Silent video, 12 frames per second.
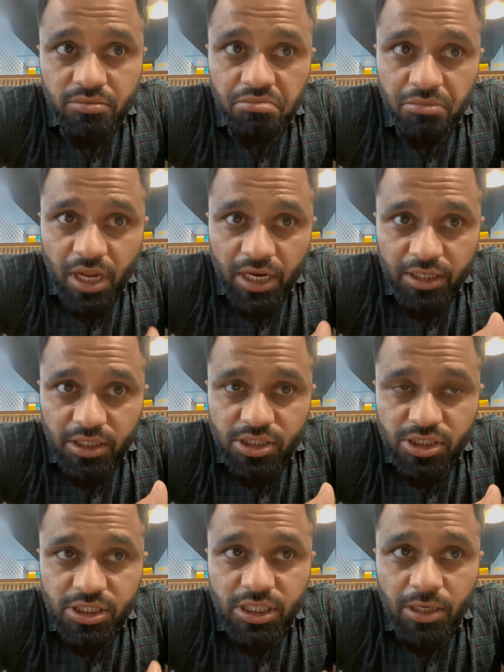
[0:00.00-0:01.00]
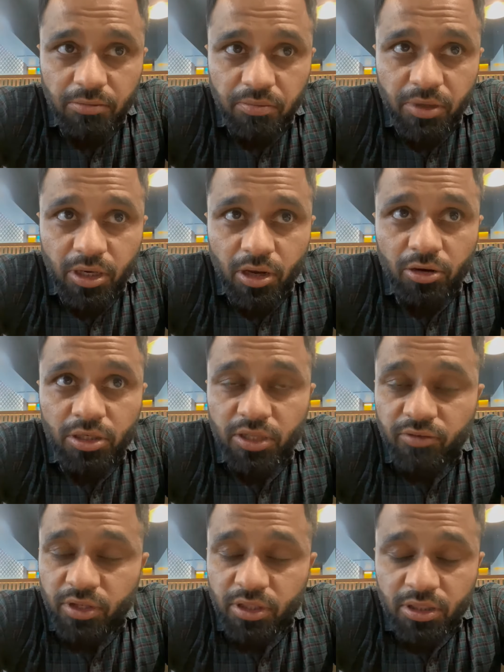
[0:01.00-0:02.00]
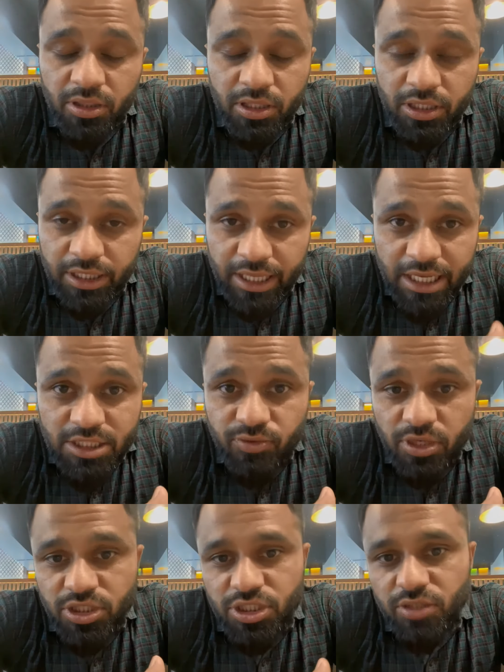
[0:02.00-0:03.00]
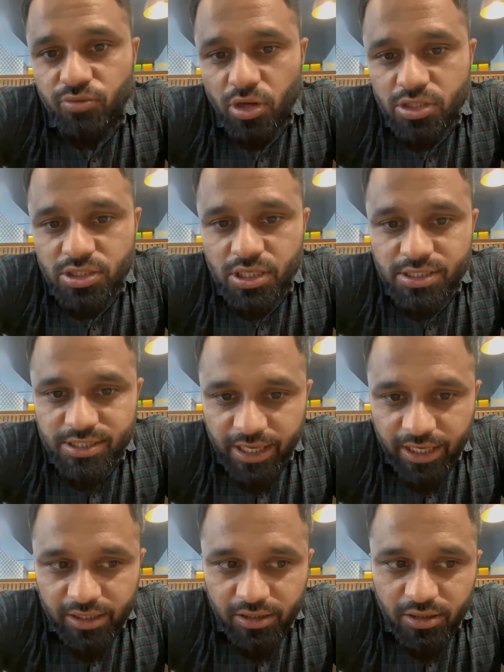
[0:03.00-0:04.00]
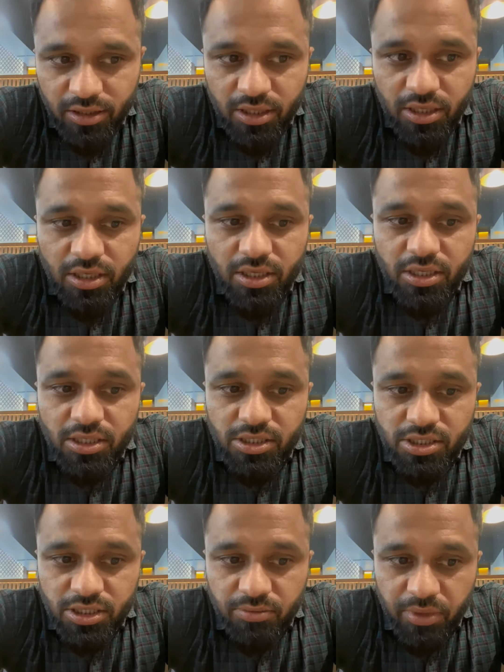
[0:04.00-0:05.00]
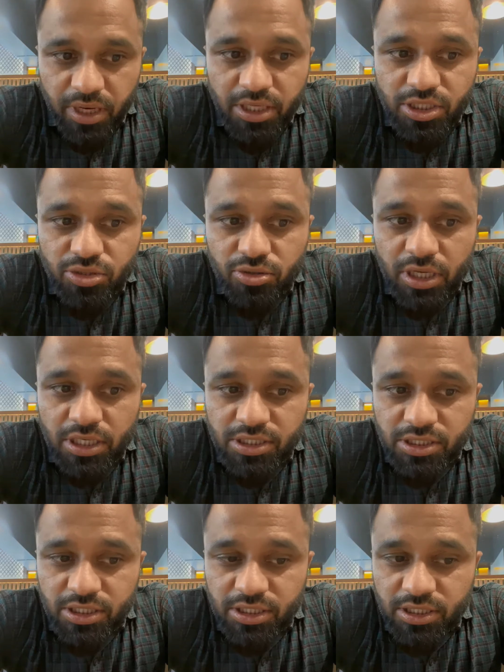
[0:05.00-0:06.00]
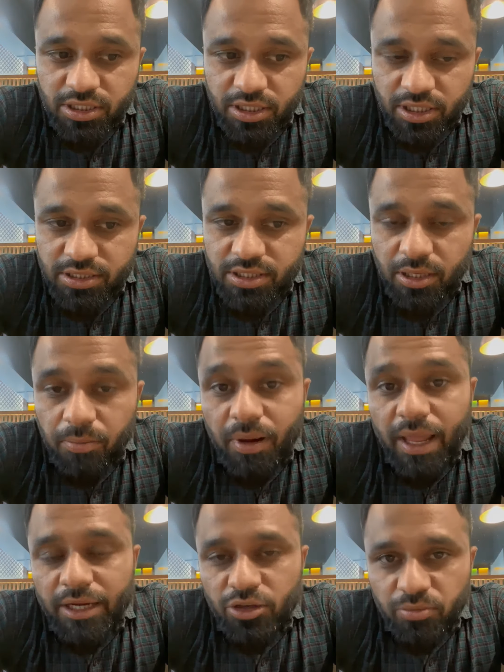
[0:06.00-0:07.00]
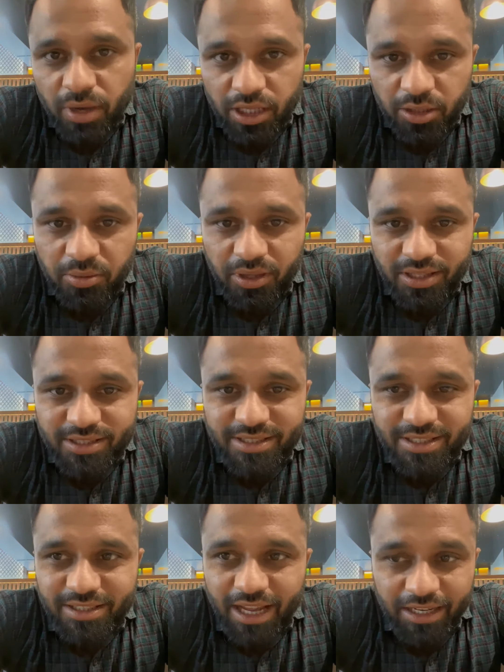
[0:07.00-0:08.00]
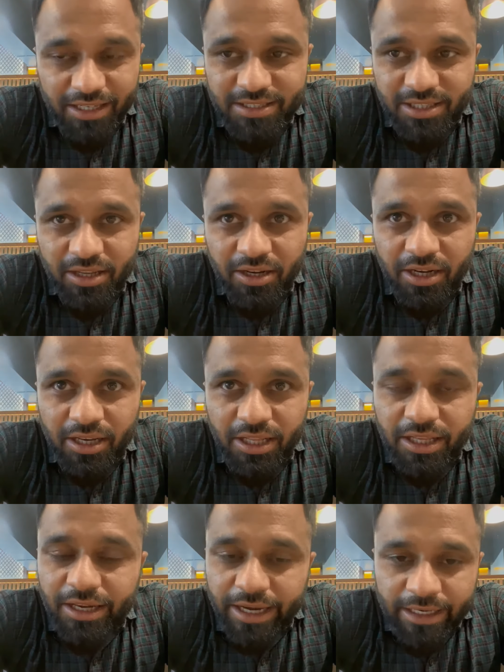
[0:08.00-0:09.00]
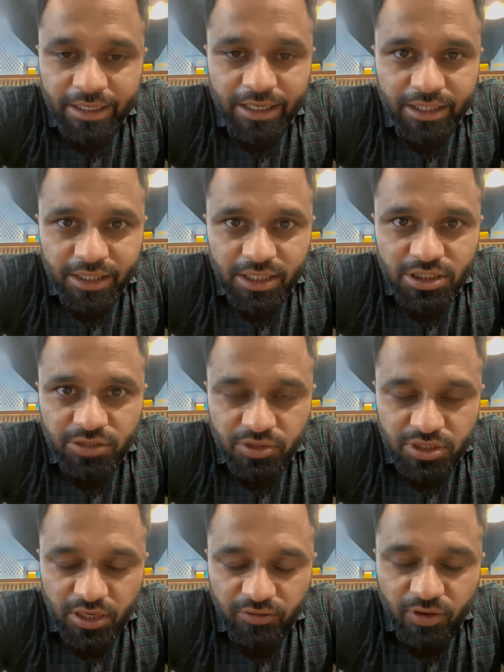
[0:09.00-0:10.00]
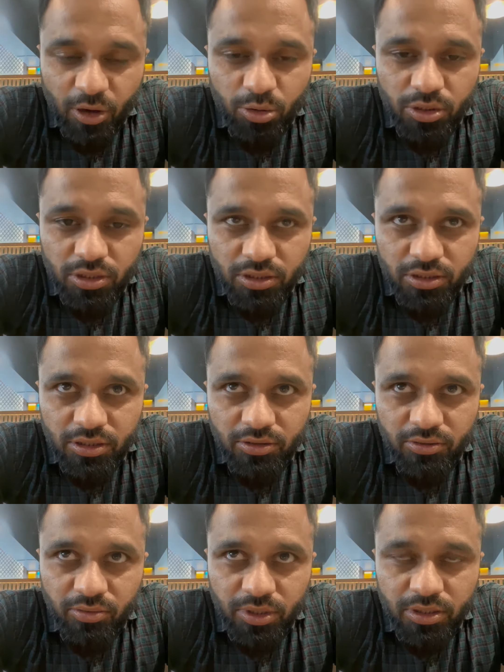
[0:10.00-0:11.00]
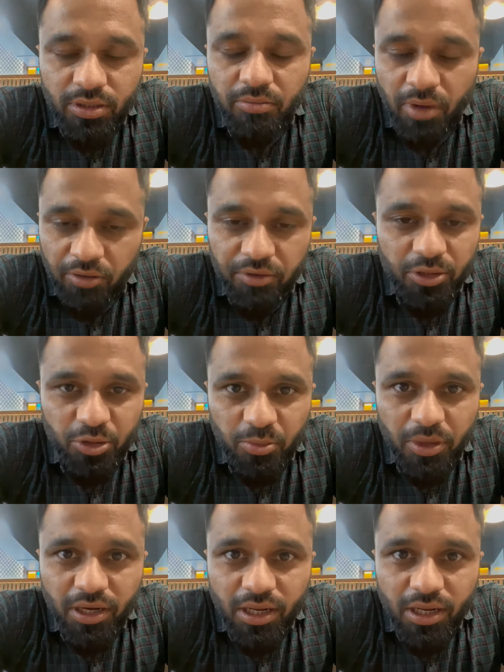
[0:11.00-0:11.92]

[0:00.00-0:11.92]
that she helped me a lot. Even the days when she was sick, she made sure that she is replying to my emails. That is a really great dedication which I found with Bhavna Tomar,